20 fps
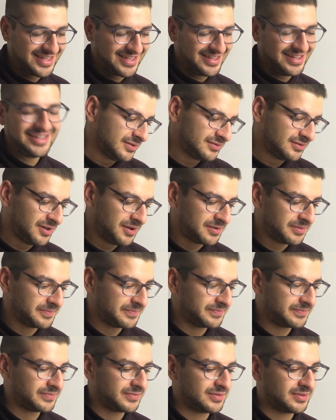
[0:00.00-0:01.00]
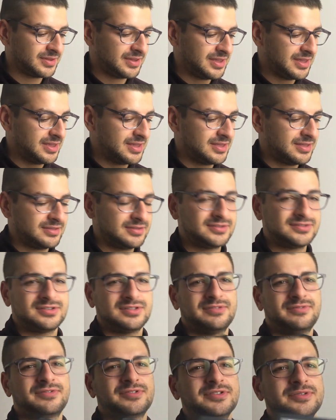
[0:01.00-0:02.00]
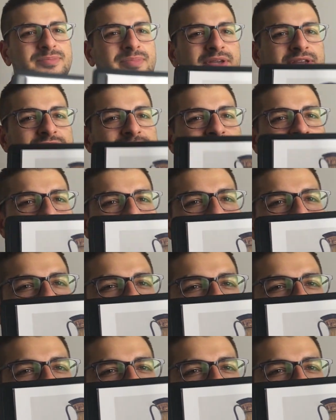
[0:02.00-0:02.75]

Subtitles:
sense. So, these are the first pages.